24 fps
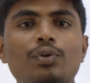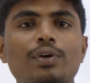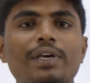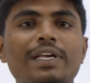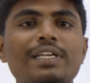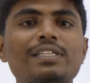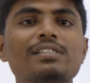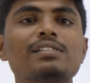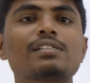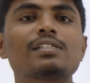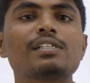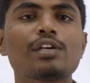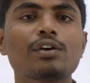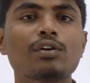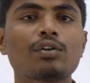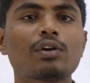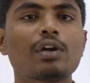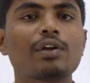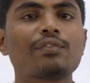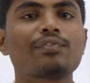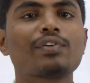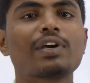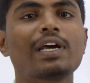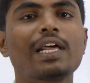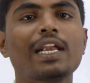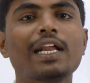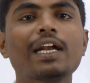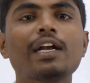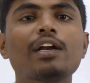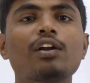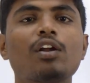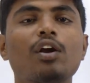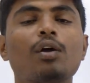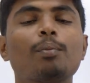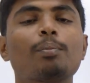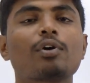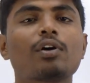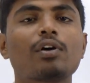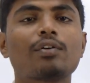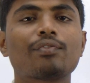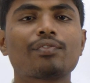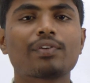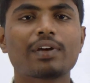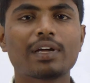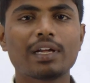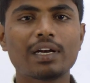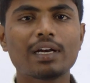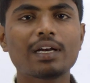to its geographical and
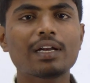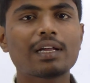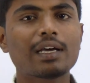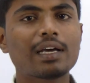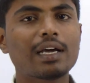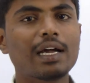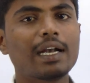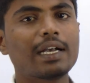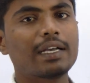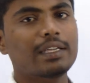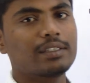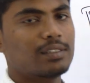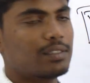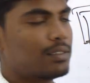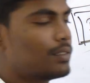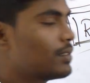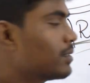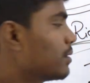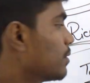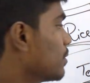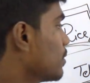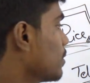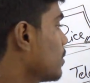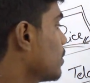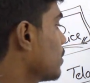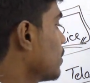topographical conditions.